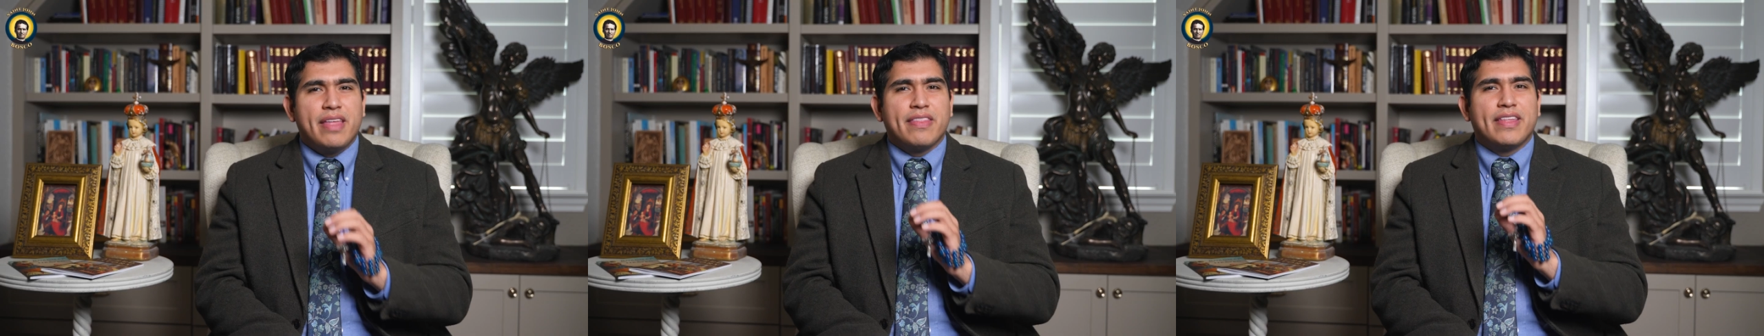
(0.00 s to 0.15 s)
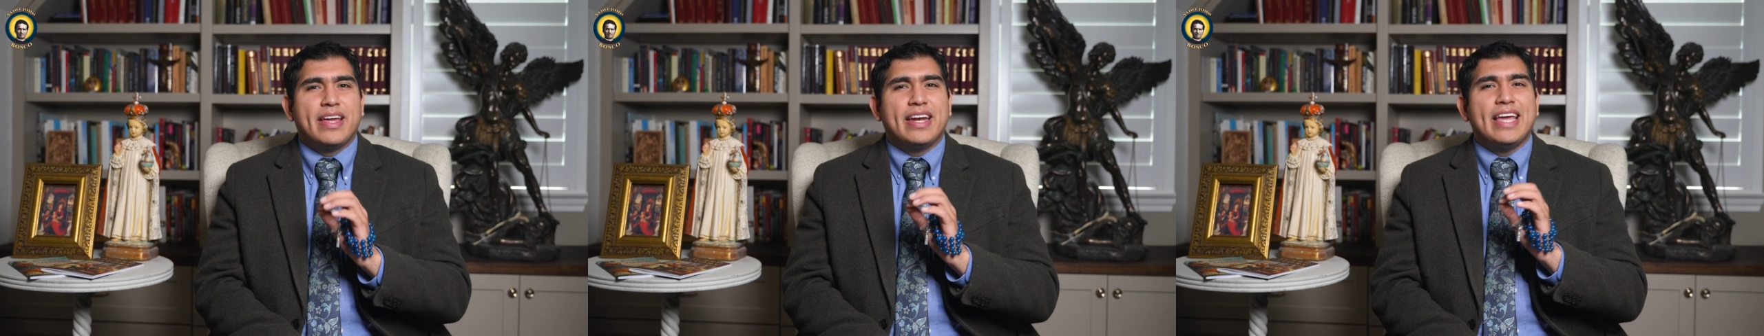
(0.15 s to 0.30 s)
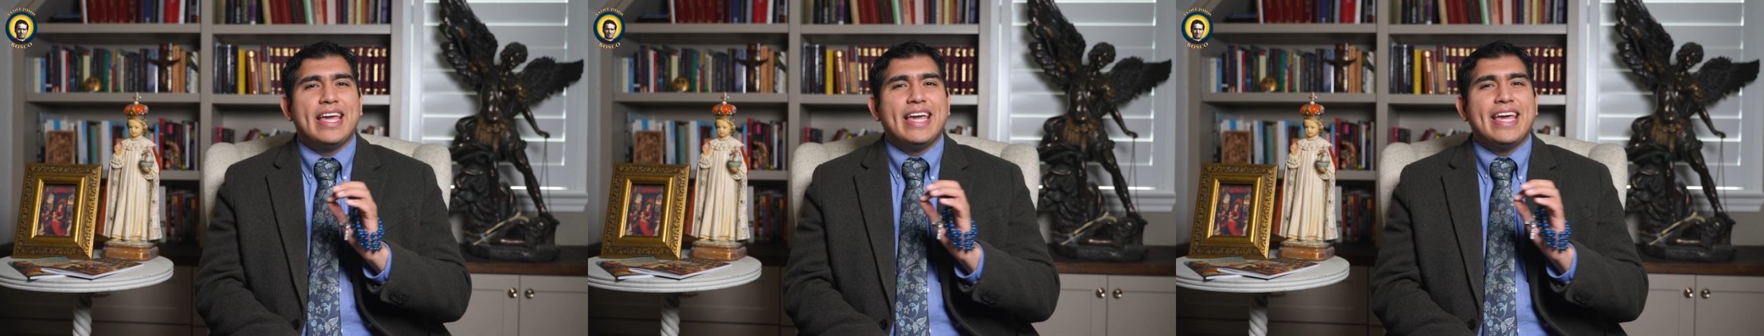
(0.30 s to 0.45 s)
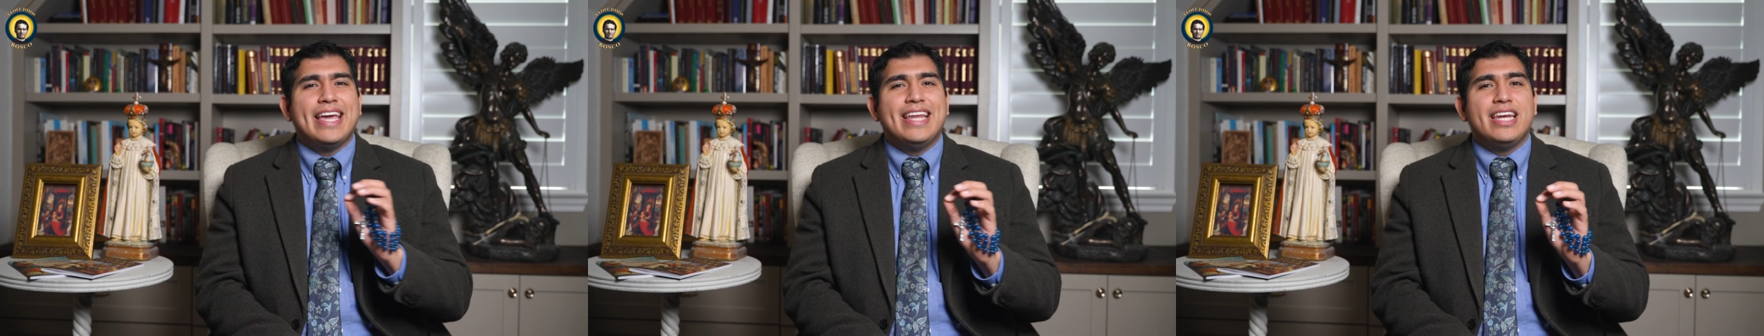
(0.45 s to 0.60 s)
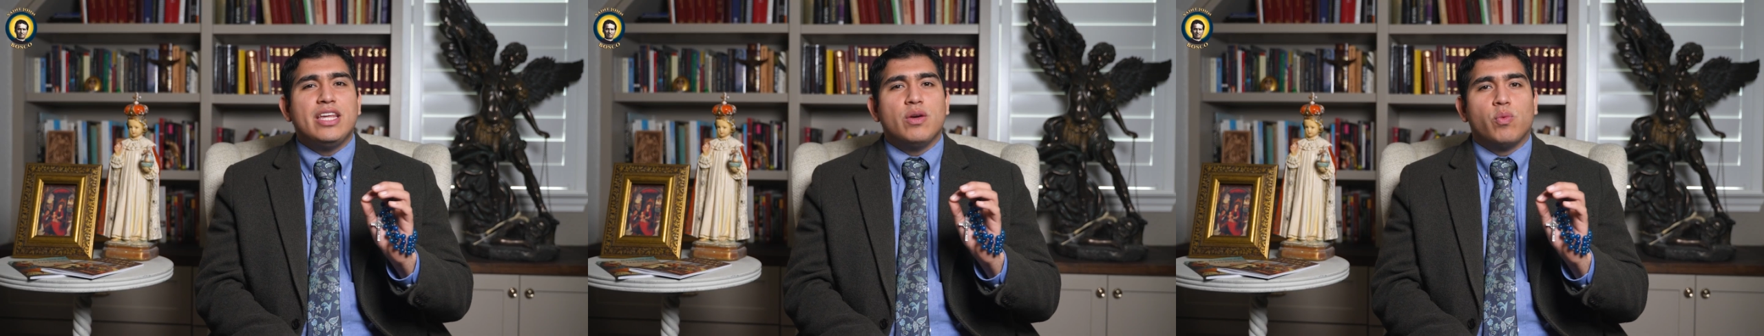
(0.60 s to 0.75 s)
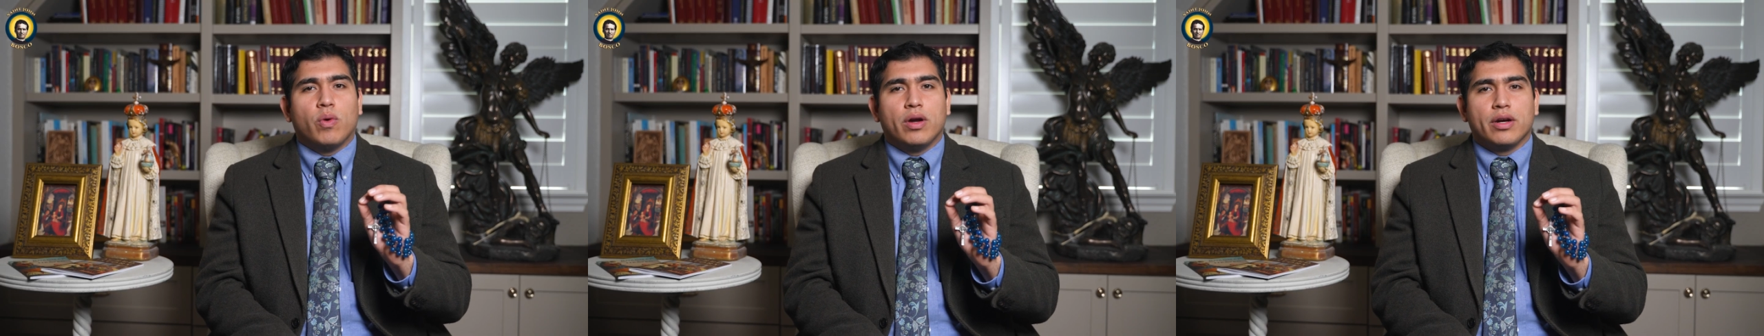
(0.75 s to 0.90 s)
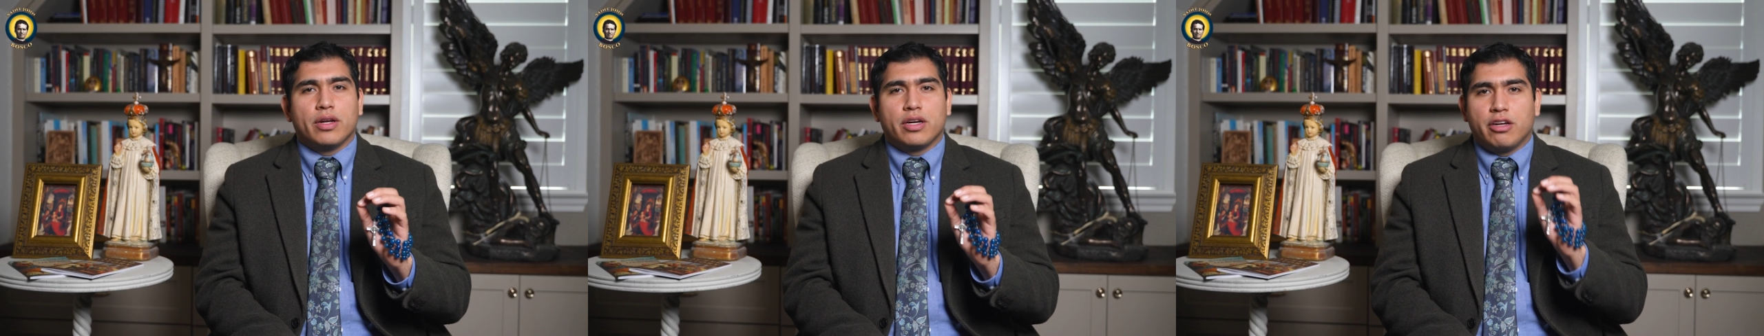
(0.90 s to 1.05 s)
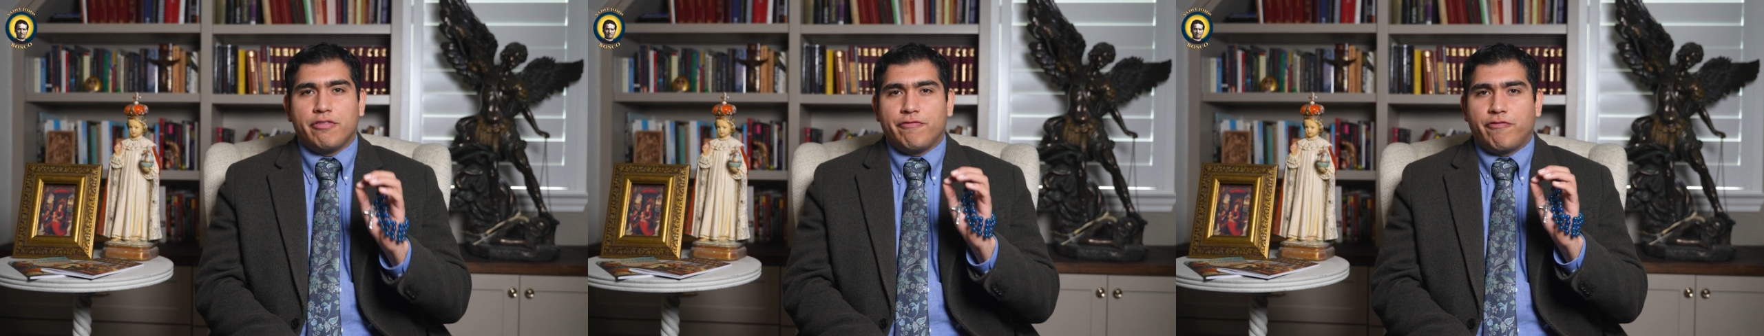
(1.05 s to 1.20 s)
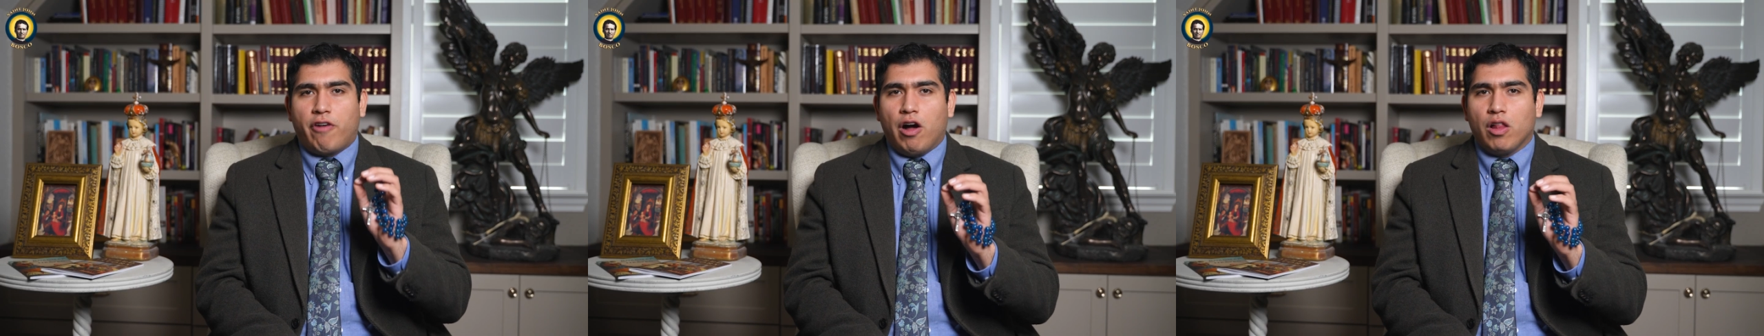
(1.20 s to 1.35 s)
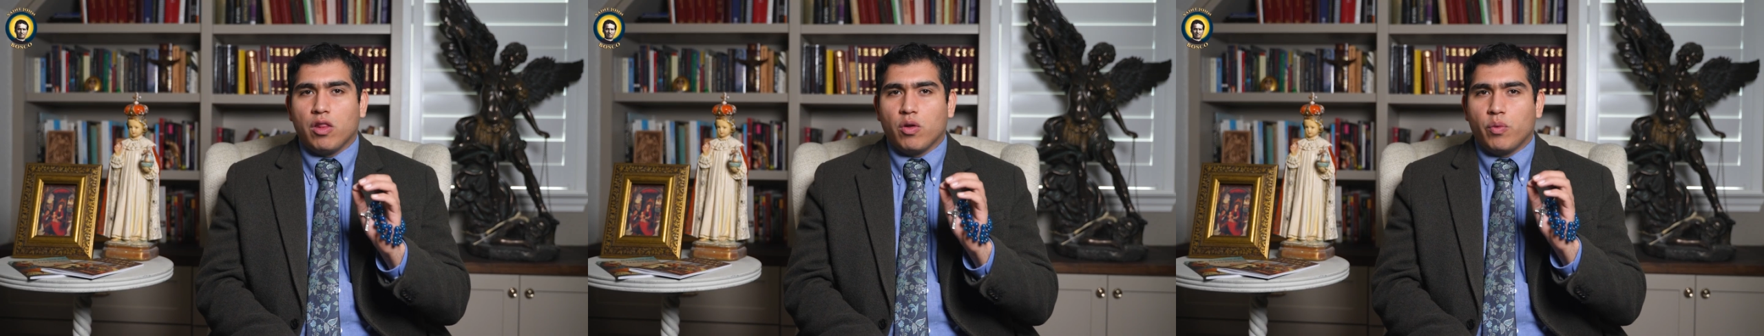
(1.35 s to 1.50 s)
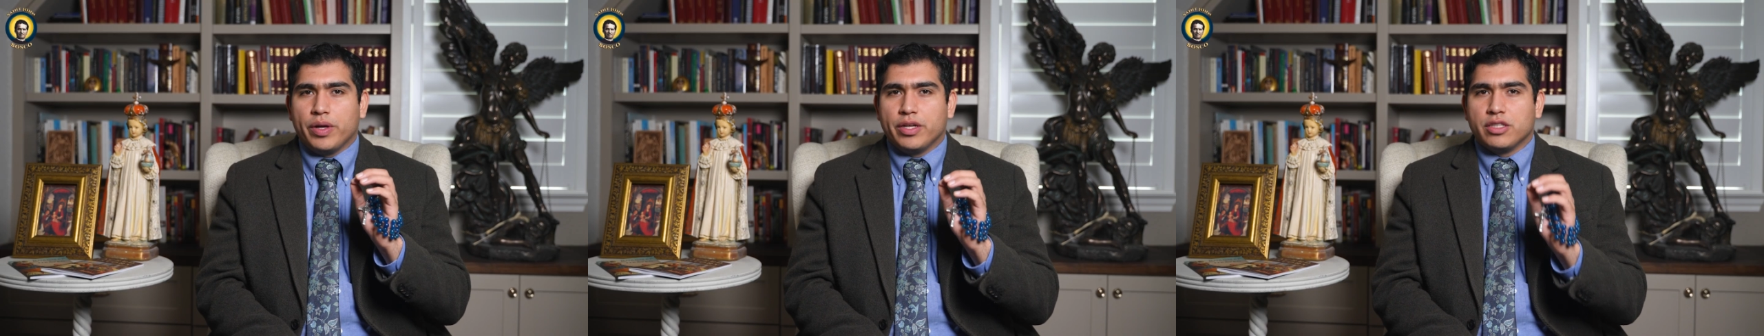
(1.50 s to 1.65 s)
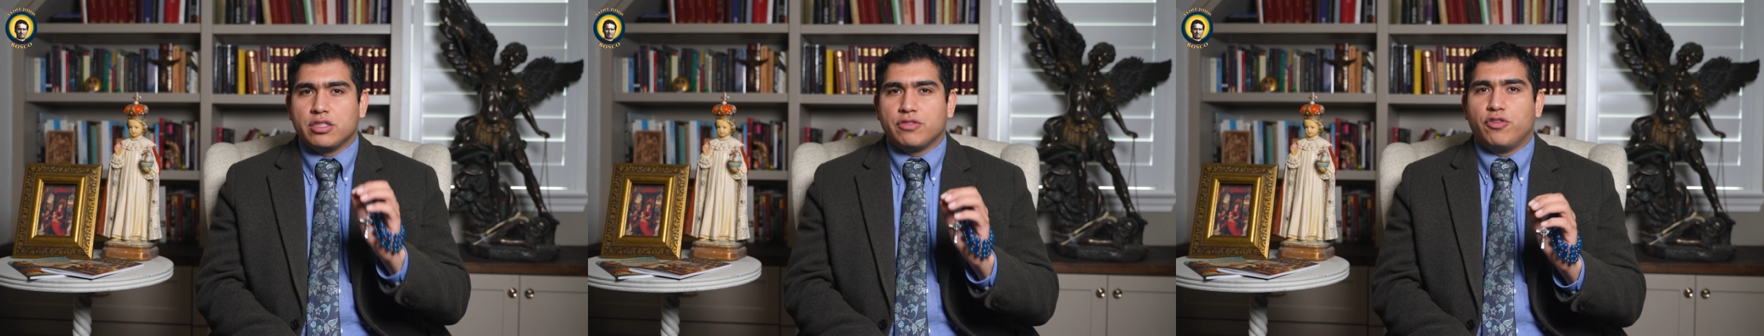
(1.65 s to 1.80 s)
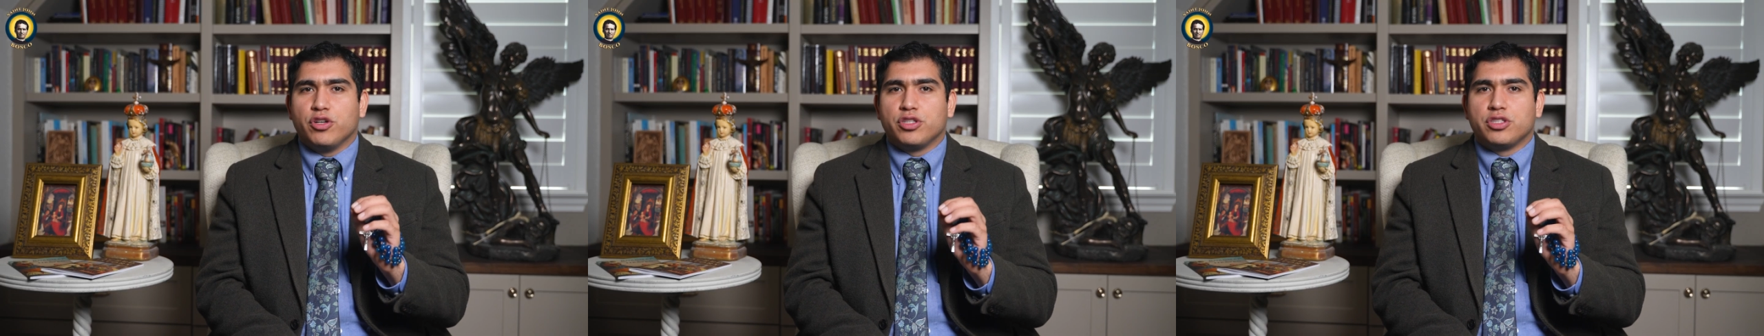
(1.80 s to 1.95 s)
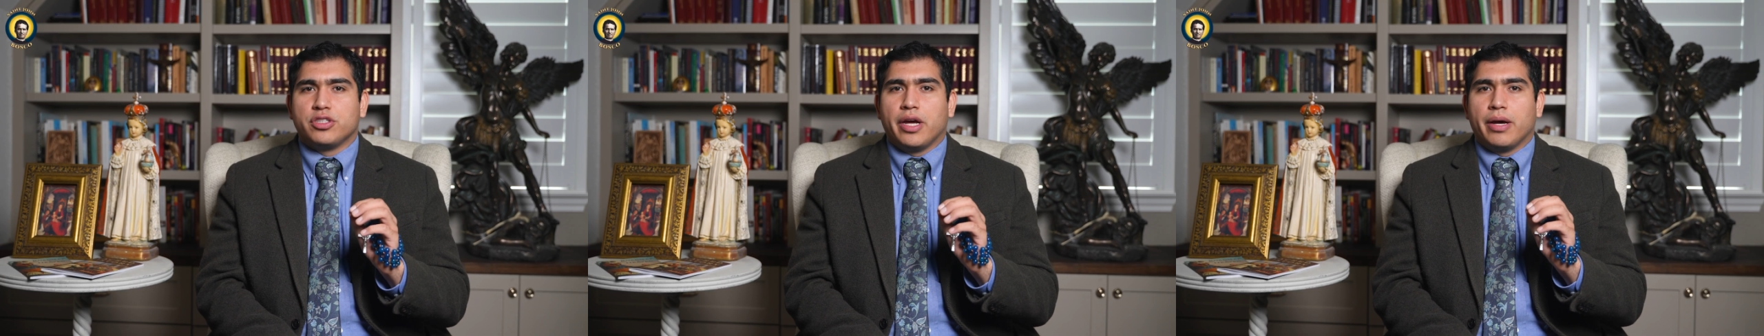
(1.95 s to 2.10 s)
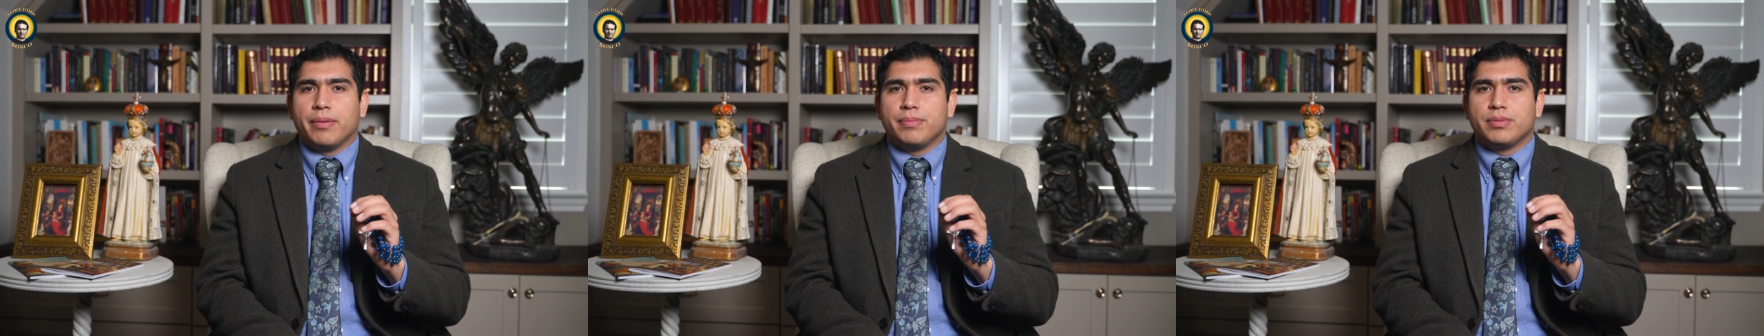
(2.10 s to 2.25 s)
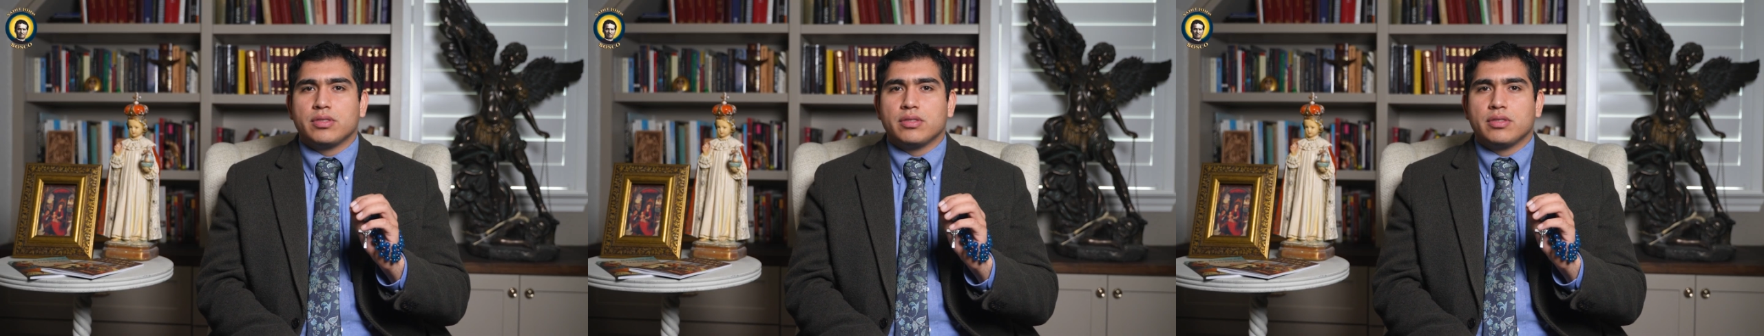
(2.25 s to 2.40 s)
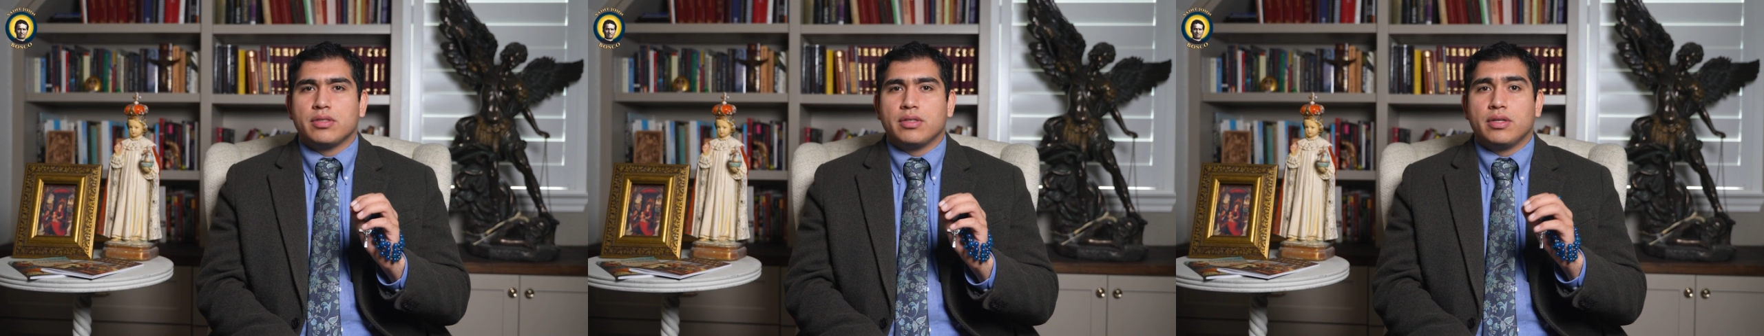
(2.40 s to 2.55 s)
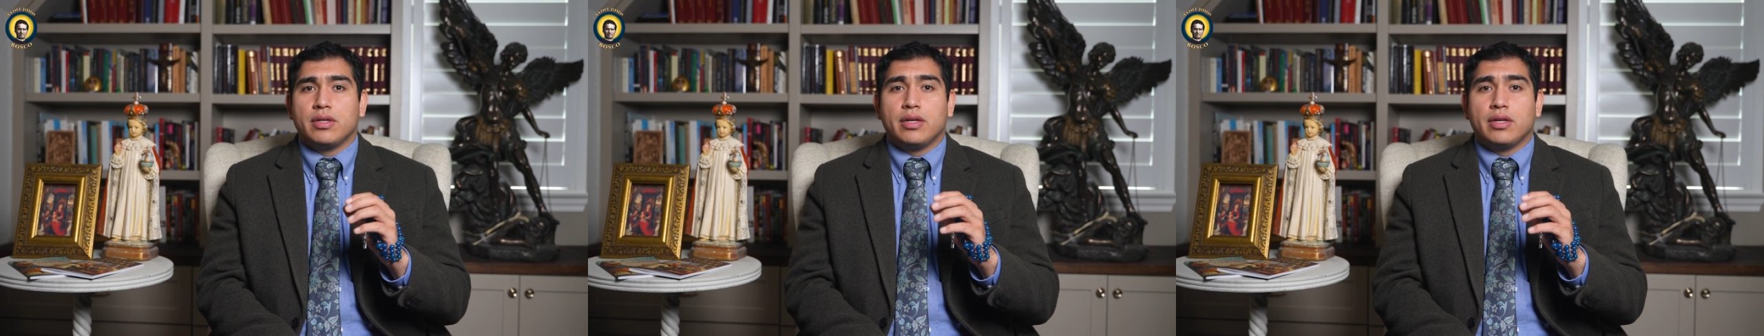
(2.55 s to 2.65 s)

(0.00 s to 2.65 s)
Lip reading: that anyone could follow in his footsteps.